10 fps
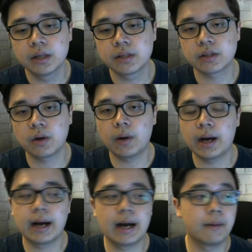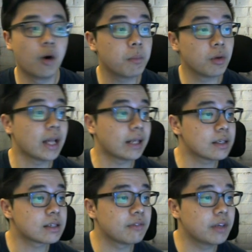So hope you like
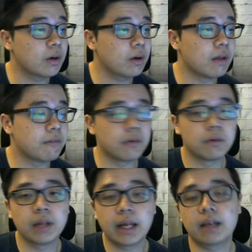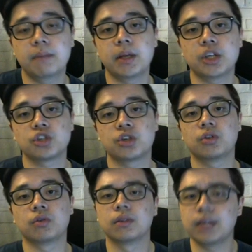this video. If you like it, make sure
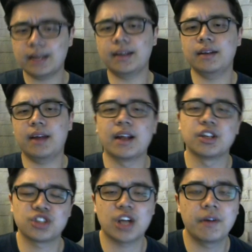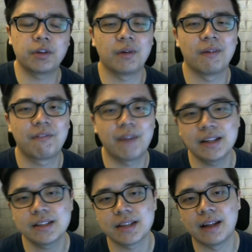to like it and share it to your
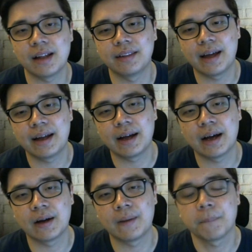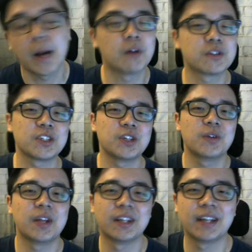friends. And then I'll see you
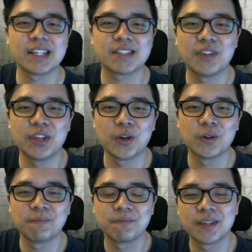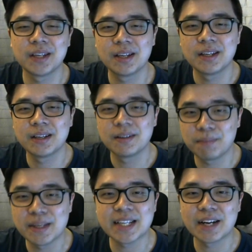in the next video.
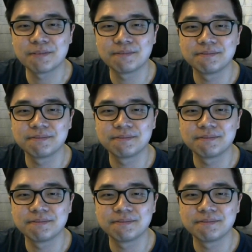Peace out.